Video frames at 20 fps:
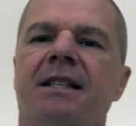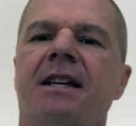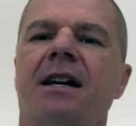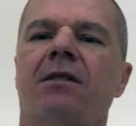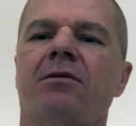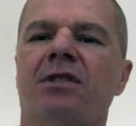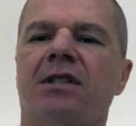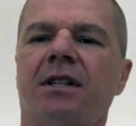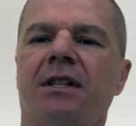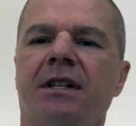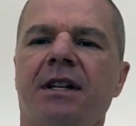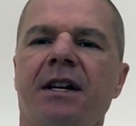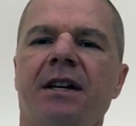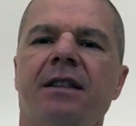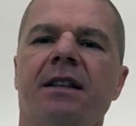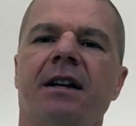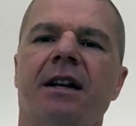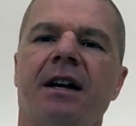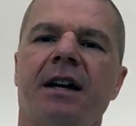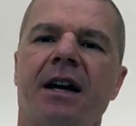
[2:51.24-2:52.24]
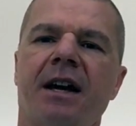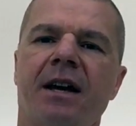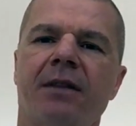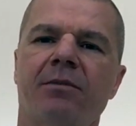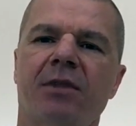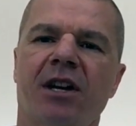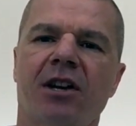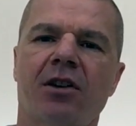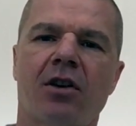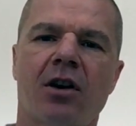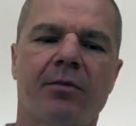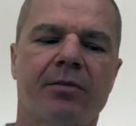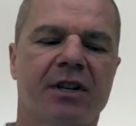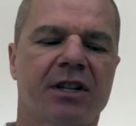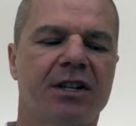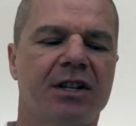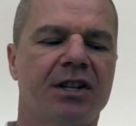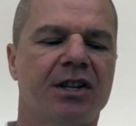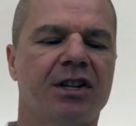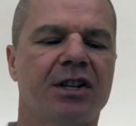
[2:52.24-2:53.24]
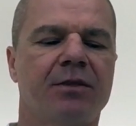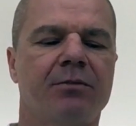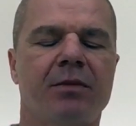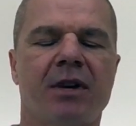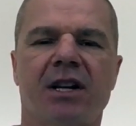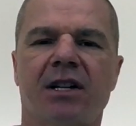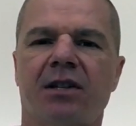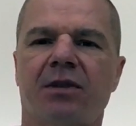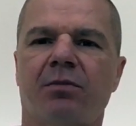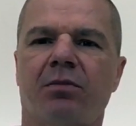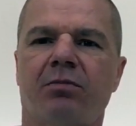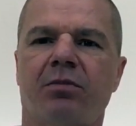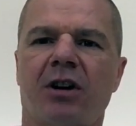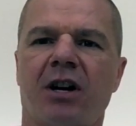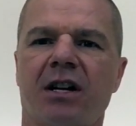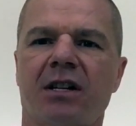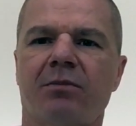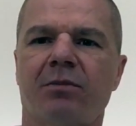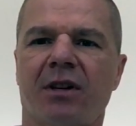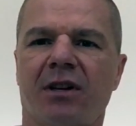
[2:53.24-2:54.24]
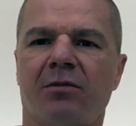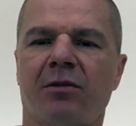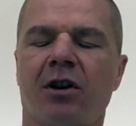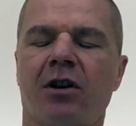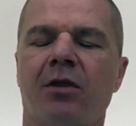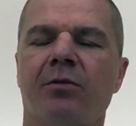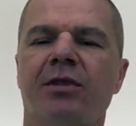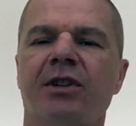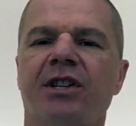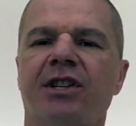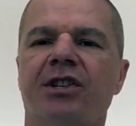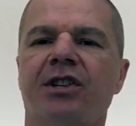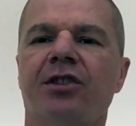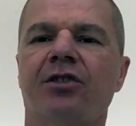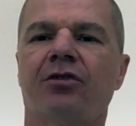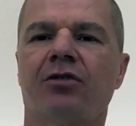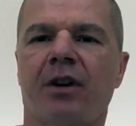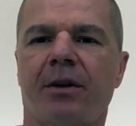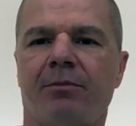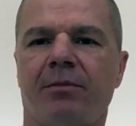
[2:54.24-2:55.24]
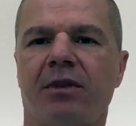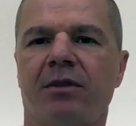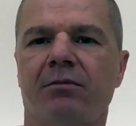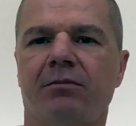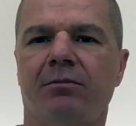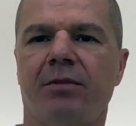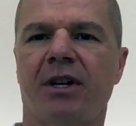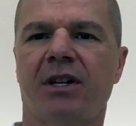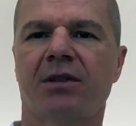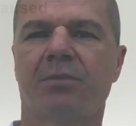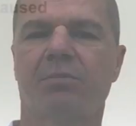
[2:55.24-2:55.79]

that was the day that I had my competition bench press, my competition grip bench